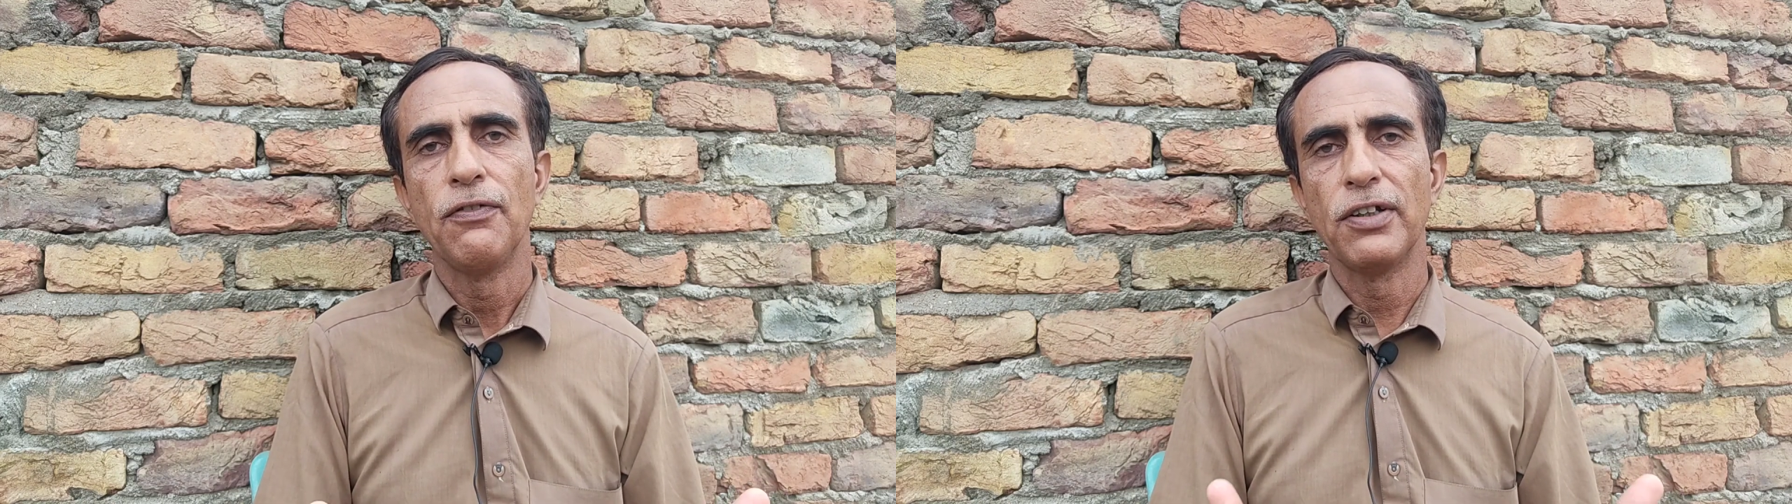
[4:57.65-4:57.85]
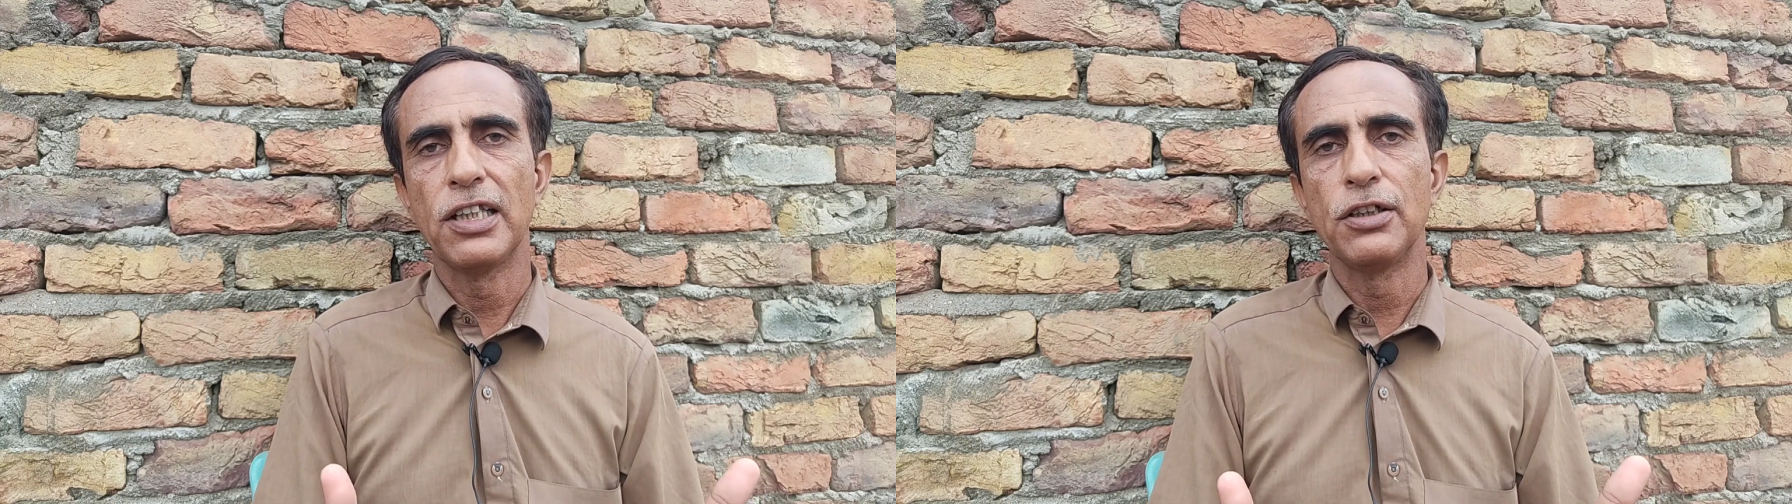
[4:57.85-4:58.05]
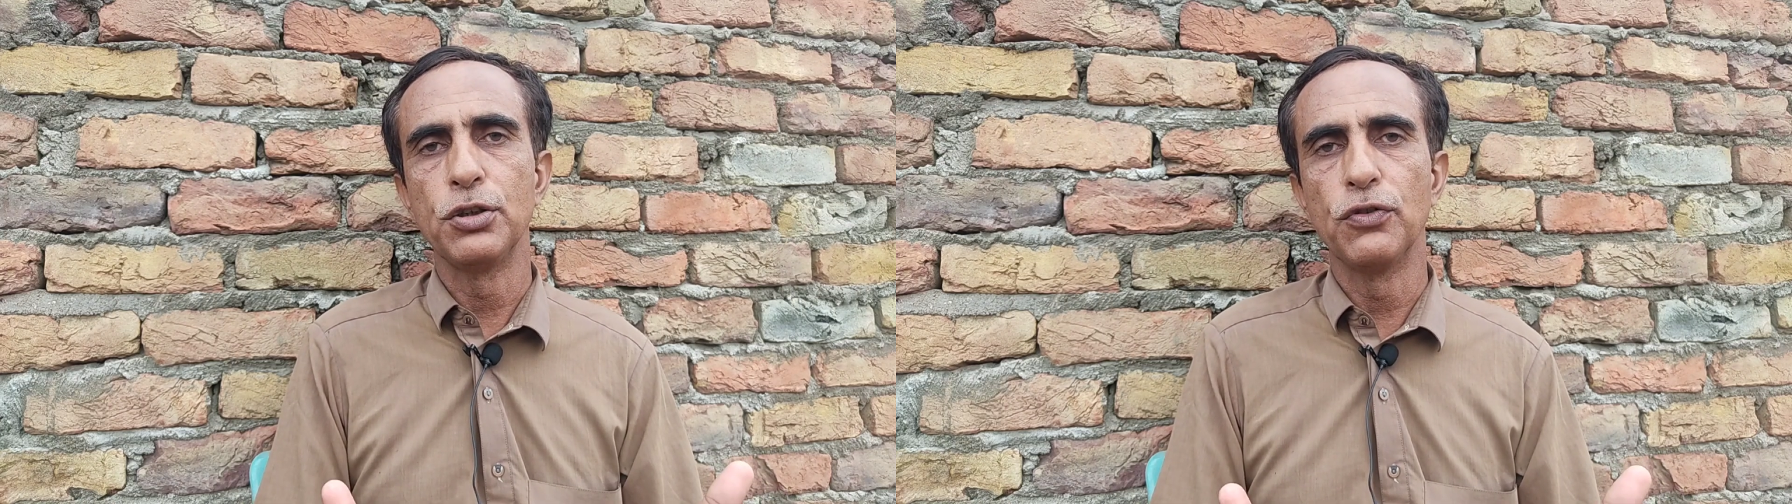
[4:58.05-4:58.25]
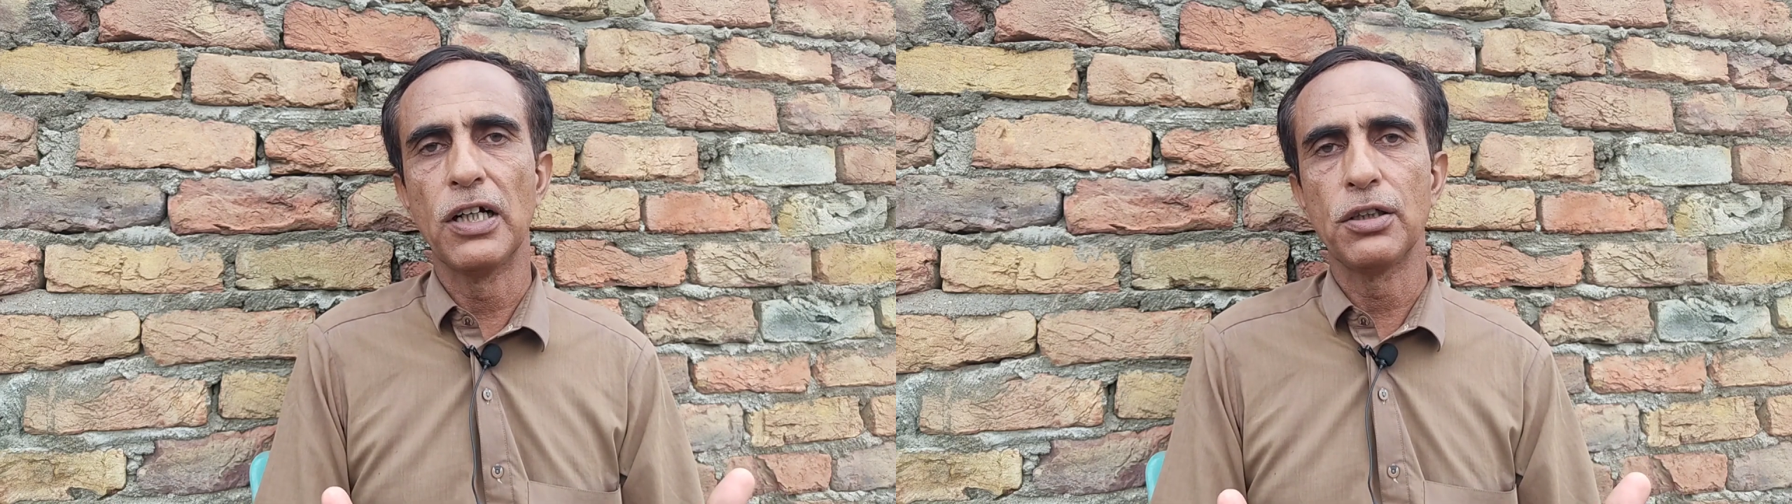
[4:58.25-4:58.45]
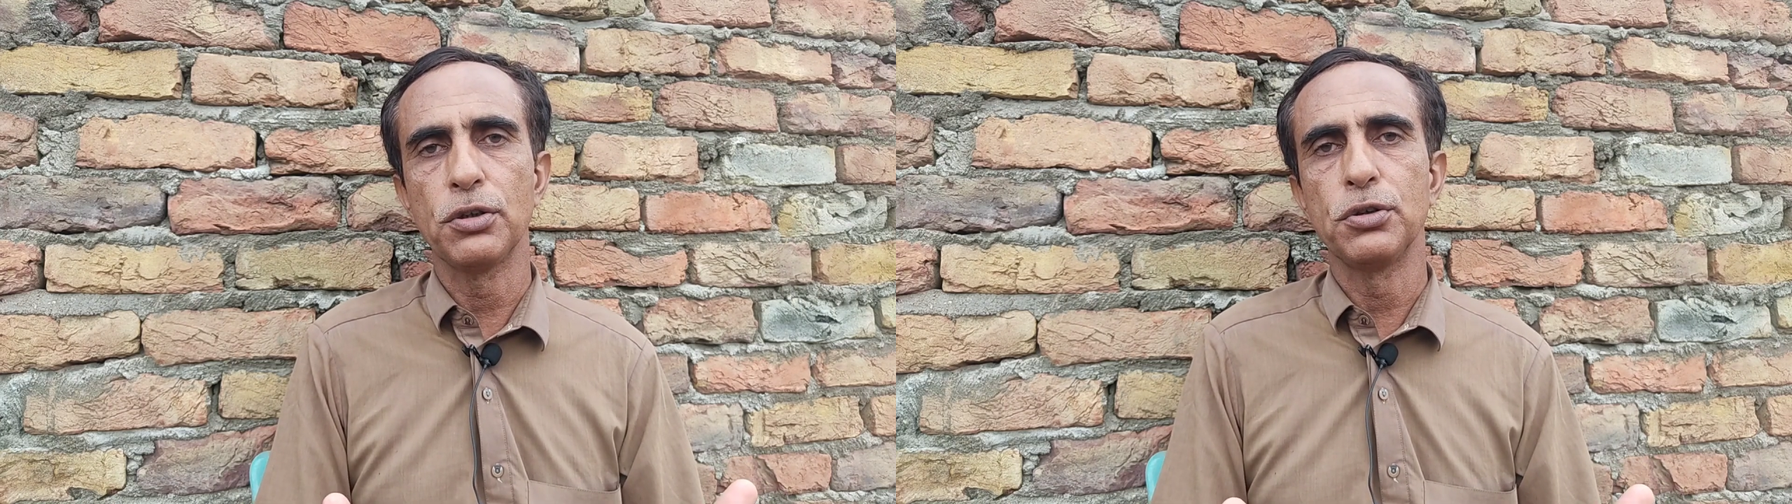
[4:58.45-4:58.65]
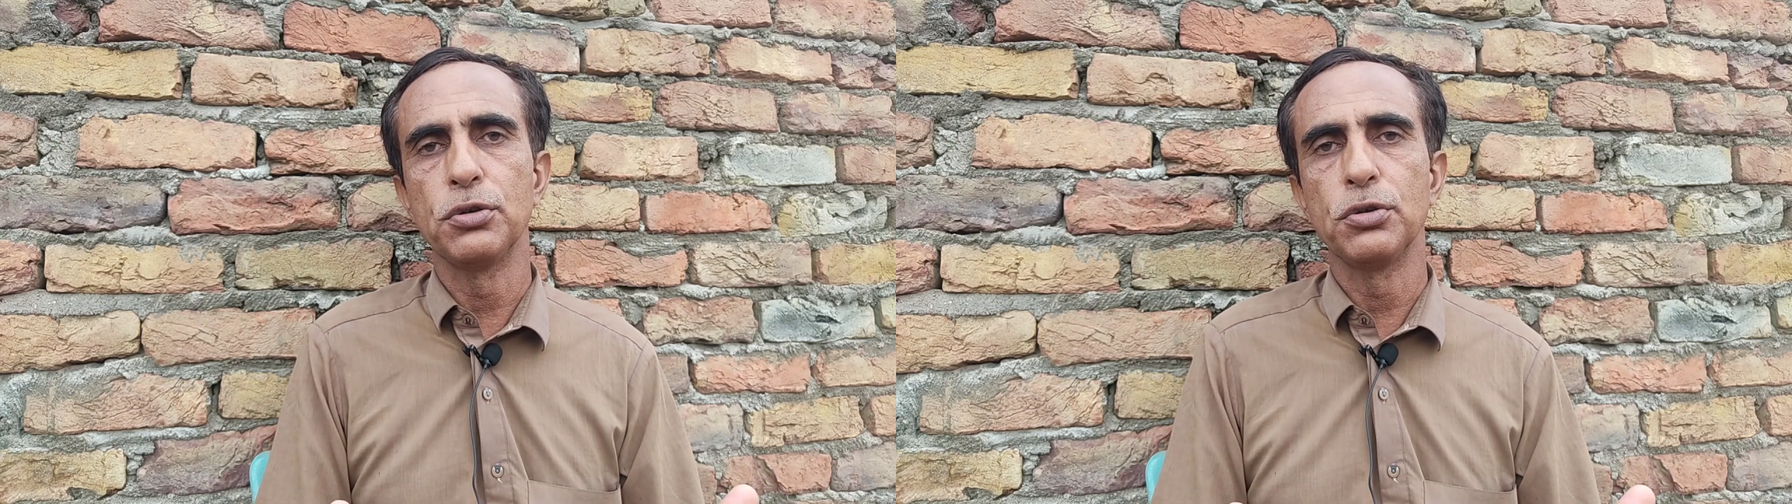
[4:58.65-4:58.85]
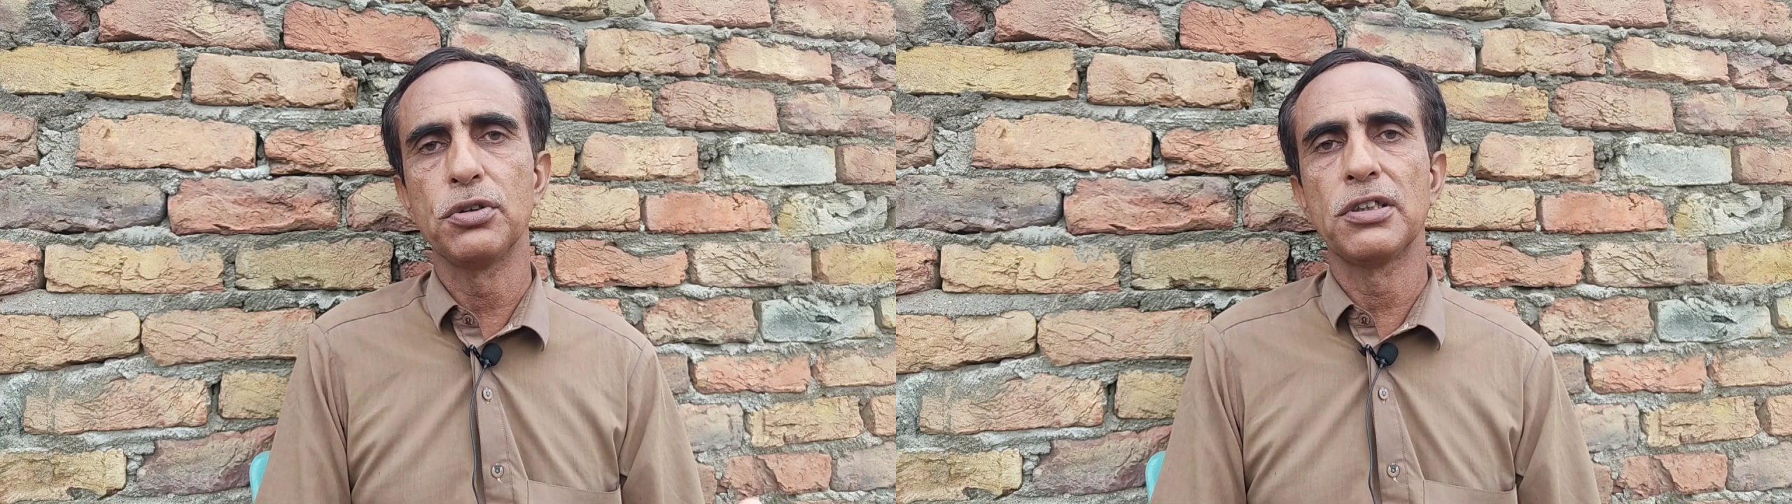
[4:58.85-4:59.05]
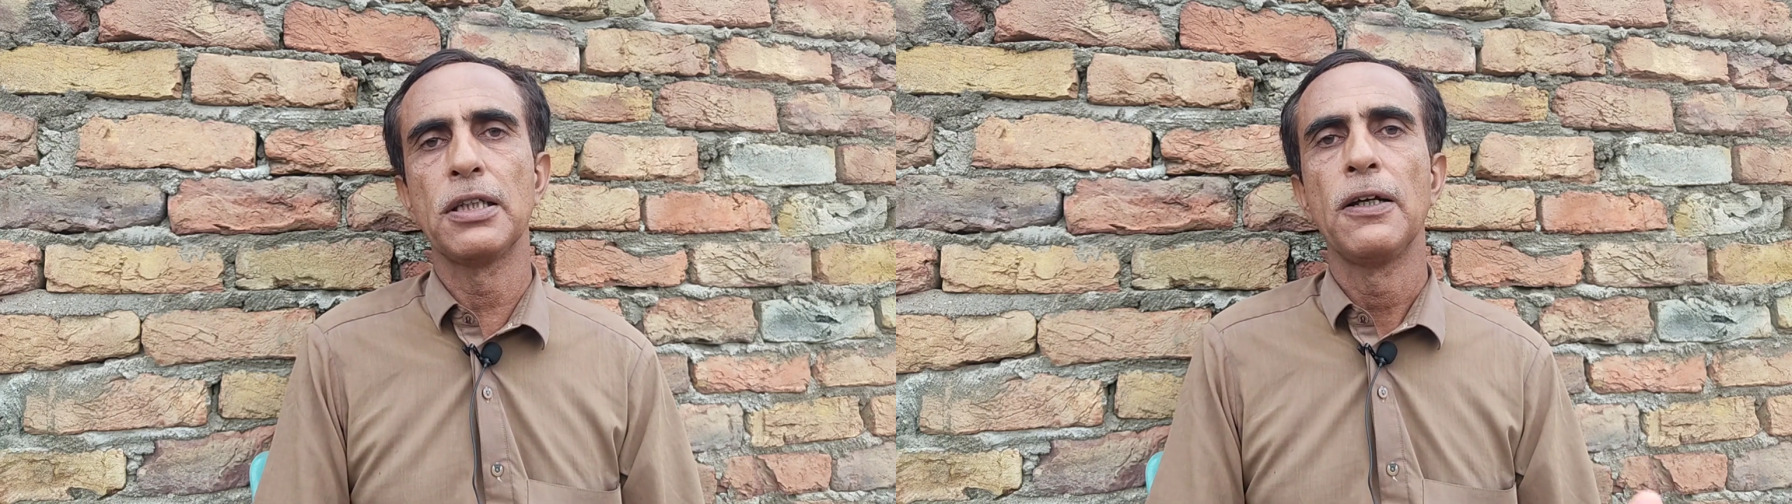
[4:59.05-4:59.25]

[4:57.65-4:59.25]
whether you want to use